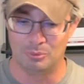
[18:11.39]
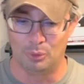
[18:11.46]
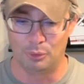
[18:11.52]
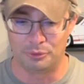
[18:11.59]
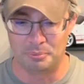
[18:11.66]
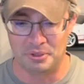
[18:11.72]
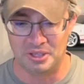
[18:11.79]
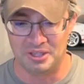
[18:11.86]

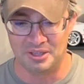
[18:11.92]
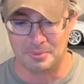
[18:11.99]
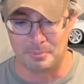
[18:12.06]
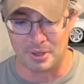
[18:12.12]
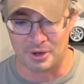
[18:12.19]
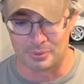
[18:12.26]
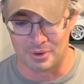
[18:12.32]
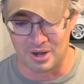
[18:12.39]
with me and
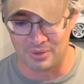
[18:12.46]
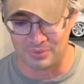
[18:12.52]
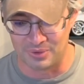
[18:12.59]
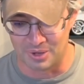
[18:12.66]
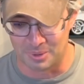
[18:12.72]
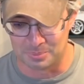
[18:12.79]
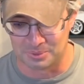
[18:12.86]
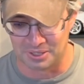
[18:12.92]
been around the
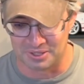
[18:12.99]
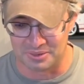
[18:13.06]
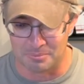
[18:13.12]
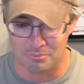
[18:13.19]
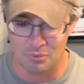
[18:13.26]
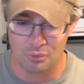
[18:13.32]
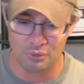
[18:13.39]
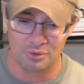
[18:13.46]
airplane, the
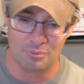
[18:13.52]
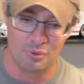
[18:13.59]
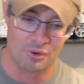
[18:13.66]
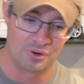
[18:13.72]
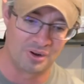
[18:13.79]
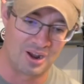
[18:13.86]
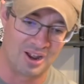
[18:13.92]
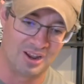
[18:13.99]
more and
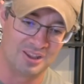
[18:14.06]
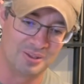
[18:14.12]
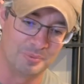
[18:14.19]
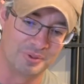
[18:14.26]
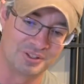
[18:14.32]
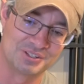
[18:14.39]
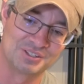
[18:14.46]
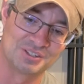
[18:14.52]
more I am
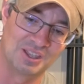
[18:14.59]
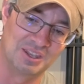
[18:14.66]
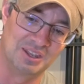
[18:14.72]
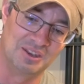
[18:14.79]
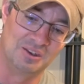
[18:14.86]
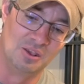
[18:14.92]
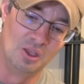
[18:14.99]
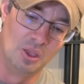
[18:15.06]

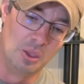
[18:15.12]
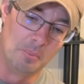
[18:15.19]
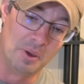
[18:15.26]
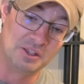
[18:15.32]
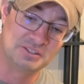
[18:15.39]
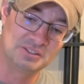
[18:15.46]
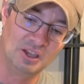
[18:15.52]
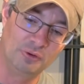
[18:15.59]
excited
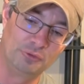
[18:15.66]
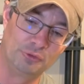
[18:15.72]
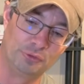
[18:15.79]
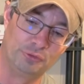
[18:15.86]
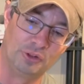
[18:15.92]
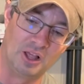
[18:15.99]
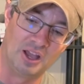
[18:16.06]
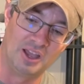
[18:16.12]
myself to
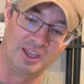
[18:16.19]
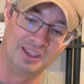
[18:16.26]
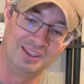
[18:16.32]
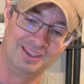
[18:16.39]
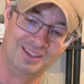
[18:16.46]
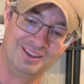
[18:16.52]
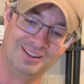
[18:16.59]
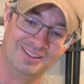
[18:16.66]

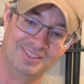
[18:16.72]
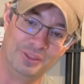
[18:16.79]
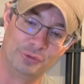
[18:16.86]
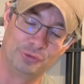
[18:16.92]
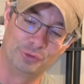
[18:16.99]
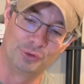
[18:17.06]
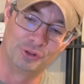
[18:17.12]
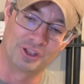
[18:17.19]
fly
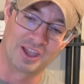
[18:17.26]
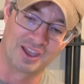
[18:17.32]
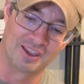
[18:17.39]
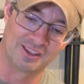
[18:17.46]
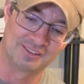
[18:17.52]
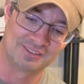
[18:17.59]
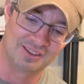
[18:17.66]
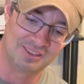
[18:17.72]
this little guy,
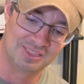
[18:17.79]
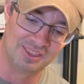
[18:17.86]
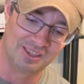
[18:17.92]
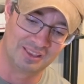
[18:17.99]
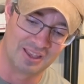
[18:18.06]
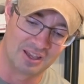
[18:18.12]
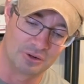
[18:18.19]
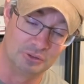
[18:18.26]
because I
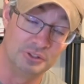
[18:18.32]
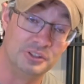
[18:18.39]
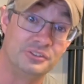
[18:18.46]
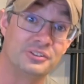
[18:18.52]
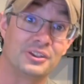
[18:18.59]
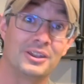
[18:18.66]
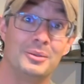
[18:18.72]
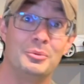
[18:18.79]
think not only
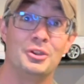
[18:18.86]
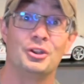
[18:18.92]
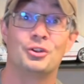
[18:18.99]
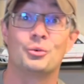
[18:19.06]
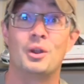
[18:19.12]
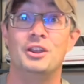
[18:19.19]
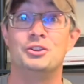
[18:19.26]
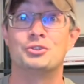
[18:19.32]
is it going to be a
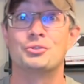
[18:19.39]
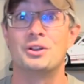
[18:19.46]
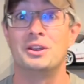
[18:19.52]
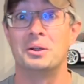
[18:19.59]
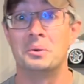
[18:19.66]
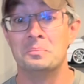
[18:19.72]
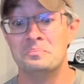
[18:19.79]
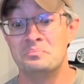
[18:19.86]
great
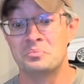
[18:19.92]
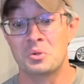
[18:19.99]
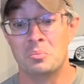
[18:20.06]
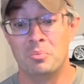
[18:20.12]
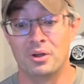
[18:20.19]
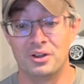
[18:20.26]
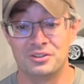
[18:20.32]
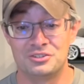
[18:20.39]
trainer,
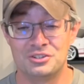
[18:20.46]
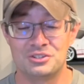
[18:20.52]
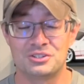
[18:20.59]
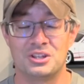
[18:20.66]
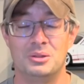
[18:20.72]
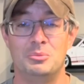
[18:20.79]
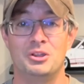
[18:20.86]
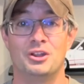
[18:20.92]
but it's just
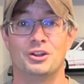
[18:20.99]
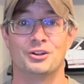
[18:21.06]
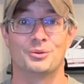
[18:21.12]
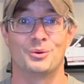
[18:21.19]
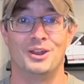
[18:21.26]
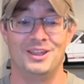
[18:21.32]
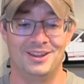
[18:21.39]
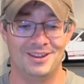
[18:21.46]
going to be a
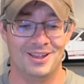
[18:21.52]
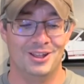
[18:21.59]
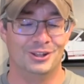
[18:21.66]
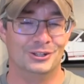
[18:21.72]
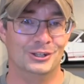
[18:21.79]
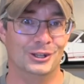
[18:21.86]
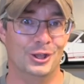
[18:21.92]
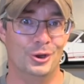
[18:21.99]
great
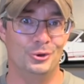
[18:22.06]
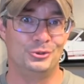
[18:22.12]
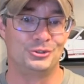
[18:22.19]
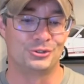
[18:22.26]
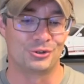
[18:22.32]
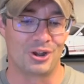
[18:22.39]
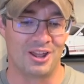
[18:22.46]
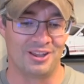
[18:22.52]
low
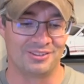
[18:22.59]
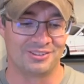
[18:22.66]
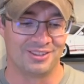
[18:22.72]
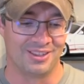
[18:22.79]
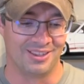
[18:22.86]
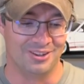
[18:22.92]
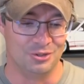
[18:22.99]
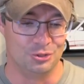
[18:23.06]
stress,
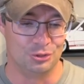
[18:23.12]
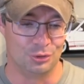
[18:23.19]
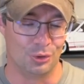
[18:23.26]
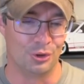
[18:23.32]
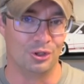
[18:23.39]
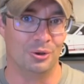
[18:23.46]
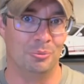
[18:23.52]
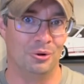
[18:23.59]

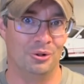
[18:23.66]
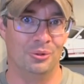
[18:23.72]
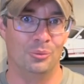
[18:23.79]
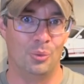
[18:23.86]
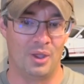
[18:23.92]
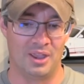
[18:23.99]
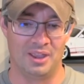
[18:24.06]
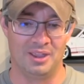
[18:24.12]
enjoyable
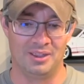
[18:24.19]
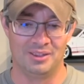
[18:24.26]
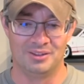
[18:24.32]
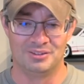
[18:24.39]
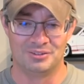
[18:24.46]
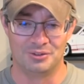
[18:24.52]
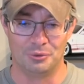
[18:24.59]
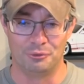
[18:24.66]
way
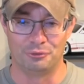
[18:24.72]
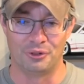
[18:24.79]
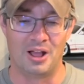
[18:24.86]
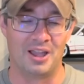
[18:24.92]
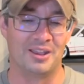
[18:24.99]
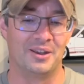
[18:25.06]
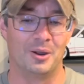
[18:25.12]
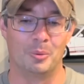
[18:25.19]
to
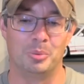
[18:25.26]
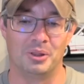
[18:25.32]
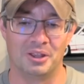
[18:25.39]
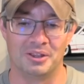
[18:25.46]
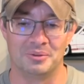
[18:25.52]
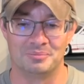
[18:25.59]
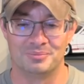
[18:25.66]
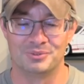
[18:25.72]
fly an
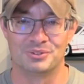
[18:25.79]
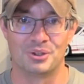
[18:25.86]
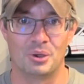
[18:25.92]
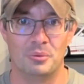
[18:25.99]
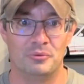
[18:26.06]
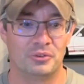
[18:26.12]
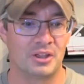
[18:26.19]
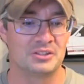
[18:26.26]
airplane.
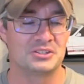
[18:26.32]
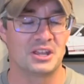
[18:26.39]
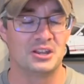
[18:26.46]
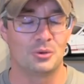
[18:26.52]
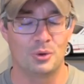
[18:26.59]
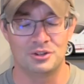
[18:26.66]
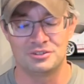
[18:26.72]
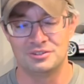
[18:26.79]
So if you guys got
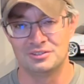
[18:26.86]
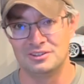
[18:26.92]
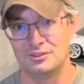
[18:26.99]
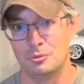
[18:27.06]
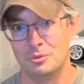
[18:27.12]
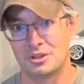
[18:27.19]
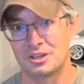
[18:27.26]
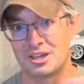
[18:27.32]
any questions, leave
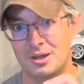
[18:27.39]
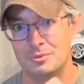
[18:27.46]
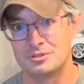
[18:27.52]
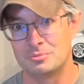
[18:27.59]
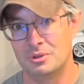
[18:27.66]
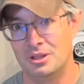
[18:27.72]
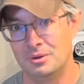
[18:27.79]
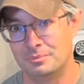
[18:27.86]
them in the comments
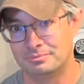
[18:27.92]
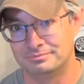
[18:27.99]
below.